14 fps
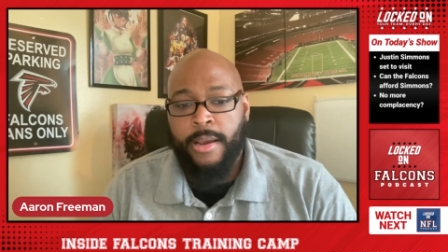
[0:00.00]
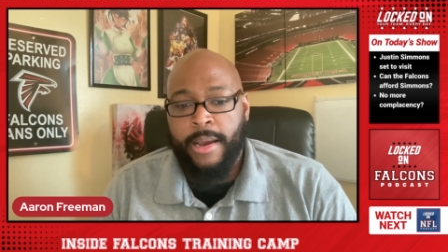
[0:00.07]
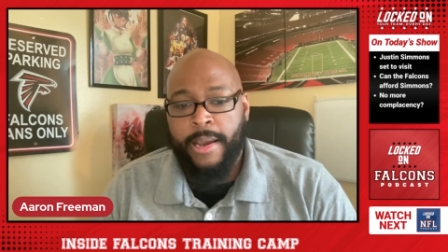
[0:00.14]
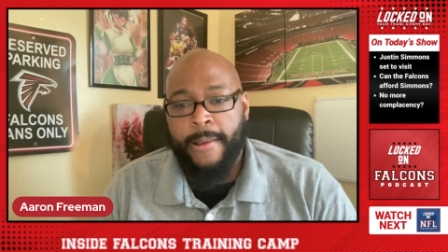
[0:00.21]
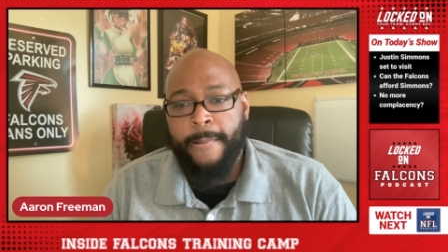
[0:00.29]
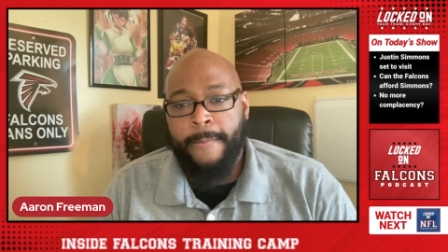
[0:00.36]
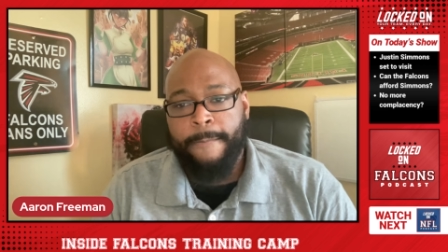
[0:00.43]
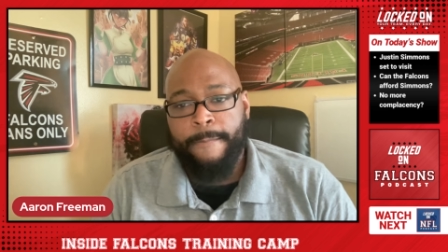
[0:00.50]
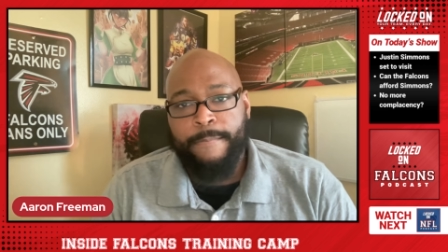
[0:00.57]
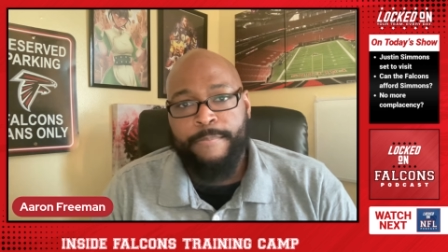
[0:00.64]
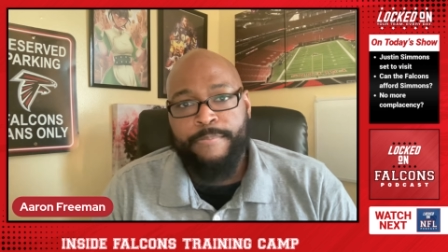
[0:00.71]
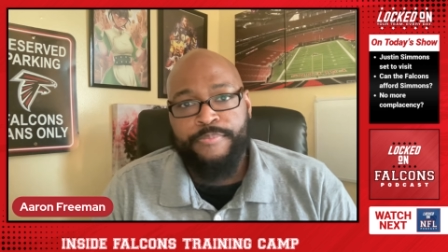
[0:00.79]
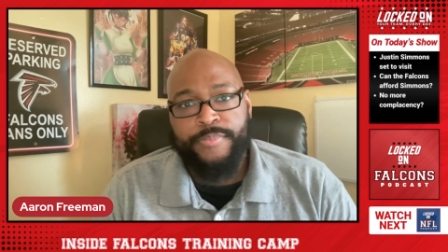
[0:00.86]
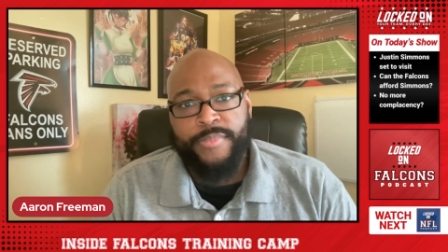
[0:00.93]
Right
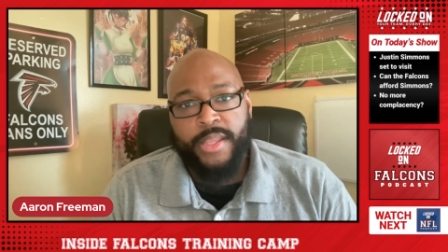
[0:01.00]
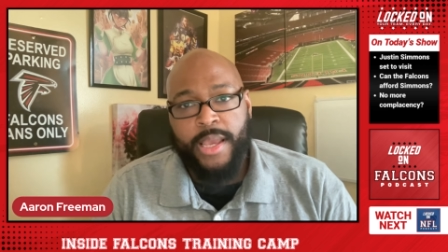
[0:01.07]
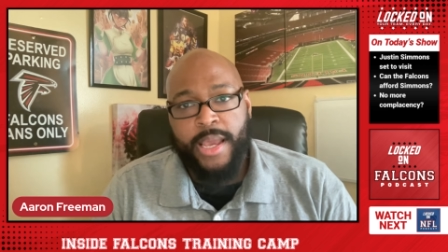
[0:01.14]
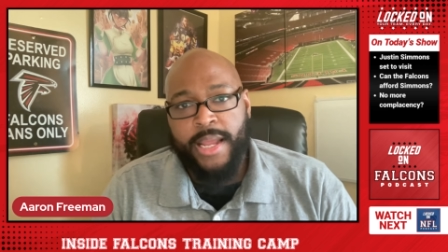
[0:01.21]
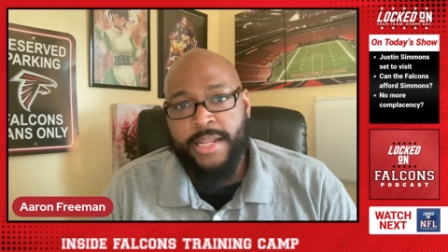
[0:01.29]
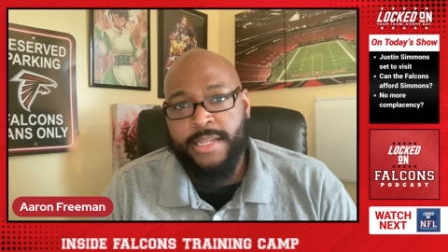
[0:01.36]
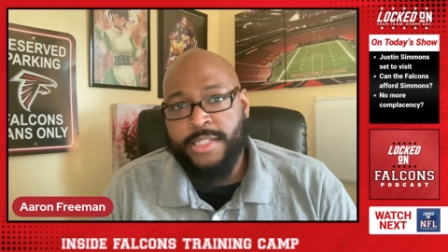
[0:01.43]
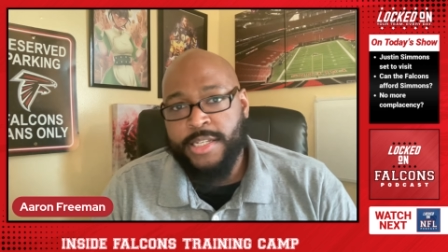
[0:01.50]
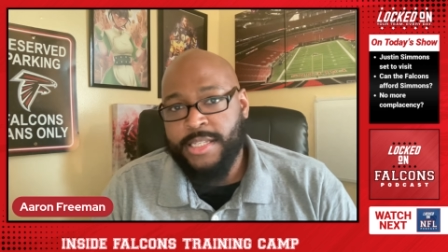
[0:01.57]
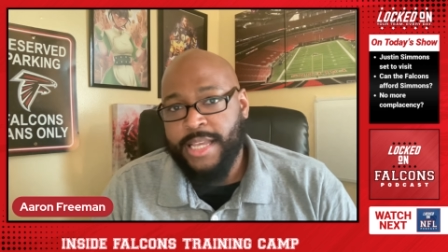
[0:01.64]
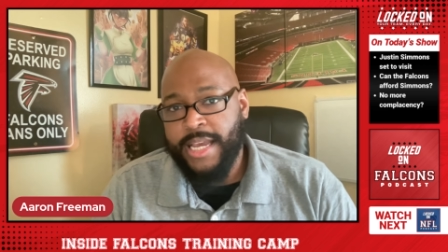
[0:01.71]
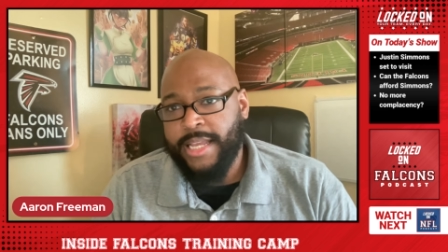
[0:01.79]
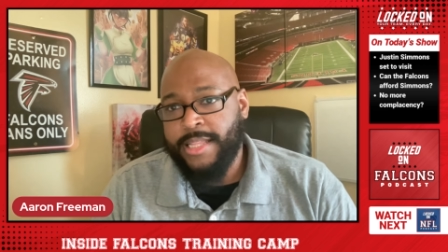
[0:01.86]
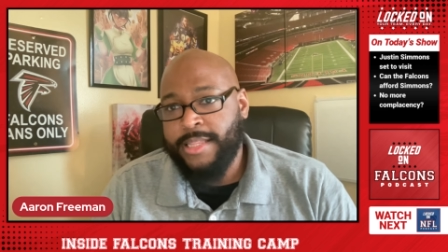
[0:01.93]
and it's just
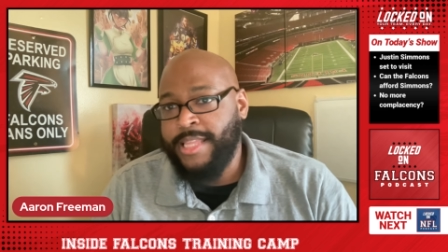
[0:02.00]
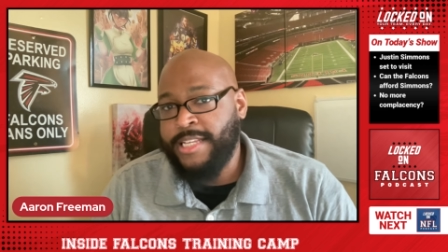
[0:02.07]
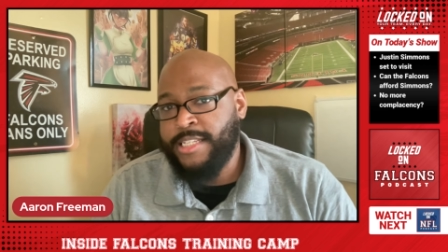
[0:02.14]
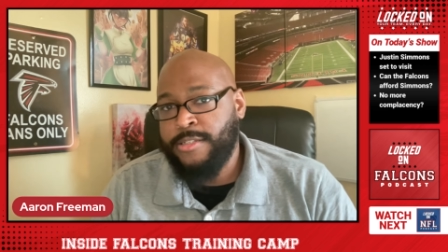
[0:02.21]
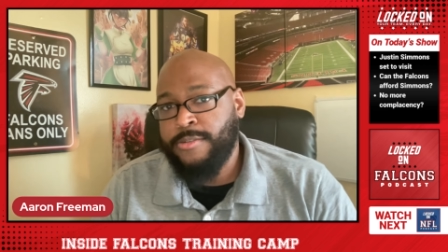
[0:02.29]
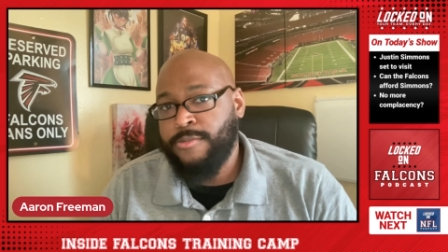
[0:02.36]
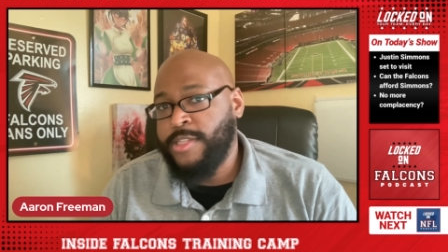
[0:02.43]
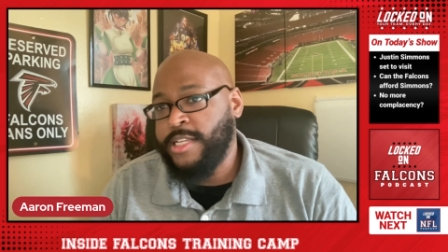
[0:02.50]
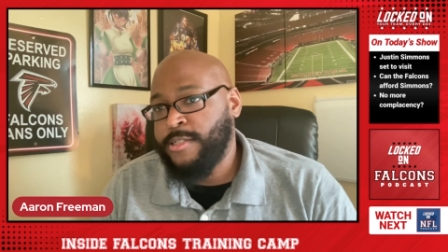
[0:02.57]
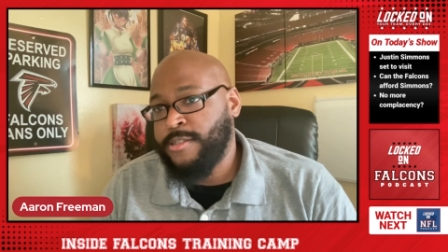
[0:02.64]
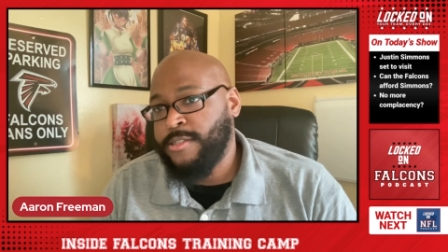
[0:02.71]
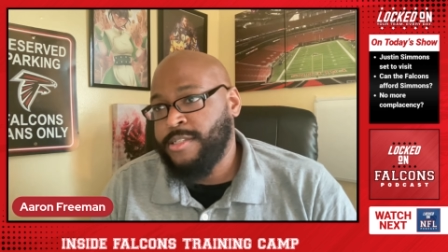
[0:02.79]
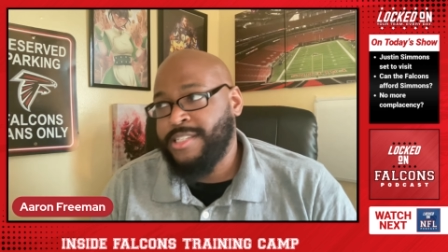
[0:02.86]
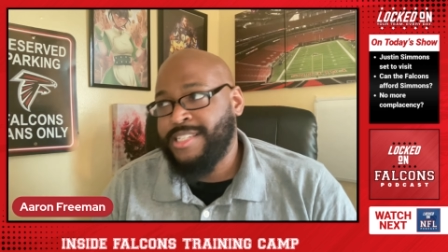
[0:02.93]
like this this